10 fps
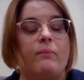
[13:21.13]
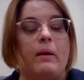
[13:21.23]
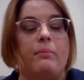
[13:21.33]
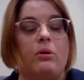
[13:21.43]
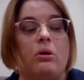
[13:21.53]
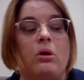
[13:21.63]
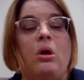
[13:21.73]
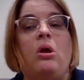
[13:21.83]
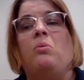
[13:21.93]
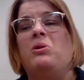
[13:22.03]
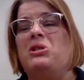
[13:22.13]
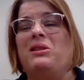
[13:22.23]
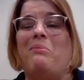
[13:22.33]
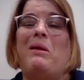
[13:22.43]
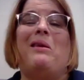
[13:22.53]
member, which
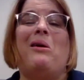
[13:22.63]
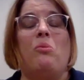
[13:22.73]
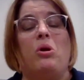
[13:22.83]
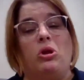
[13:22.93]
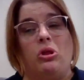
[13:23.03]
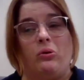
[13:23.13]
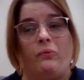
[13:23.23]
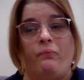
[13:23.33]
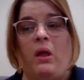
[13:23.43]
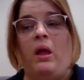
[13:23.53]
they may not want to do.